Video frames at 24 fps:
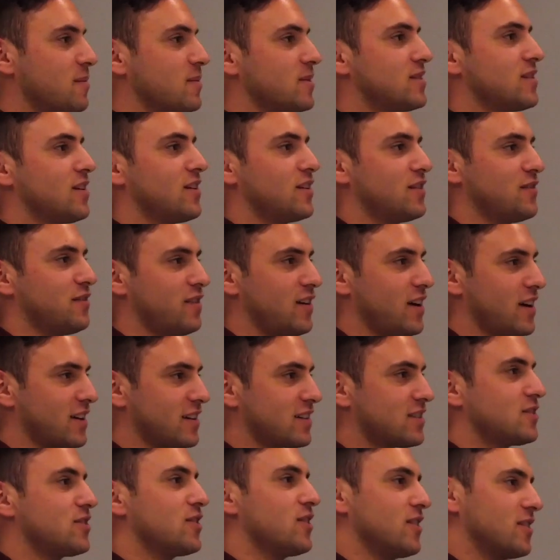Amazon
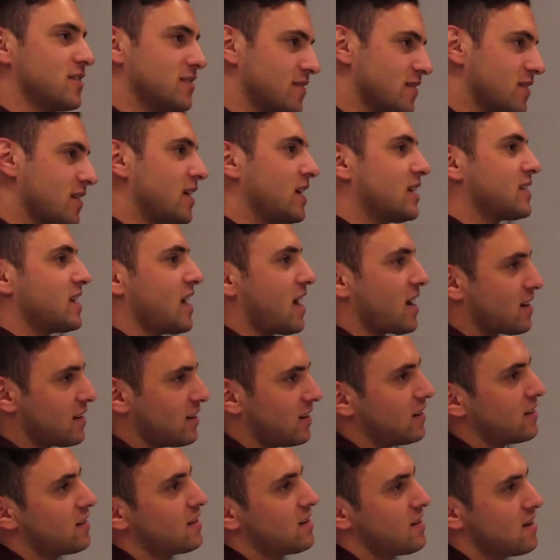effect, sure,
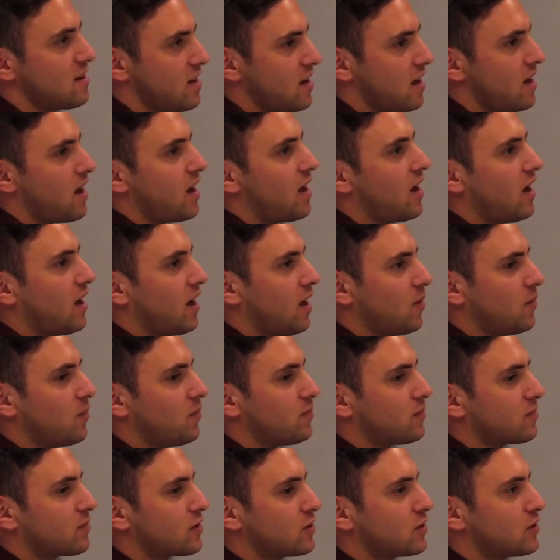exactly.
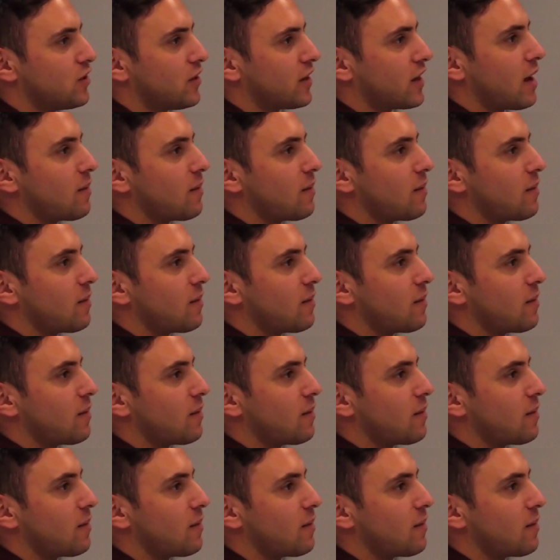Right. So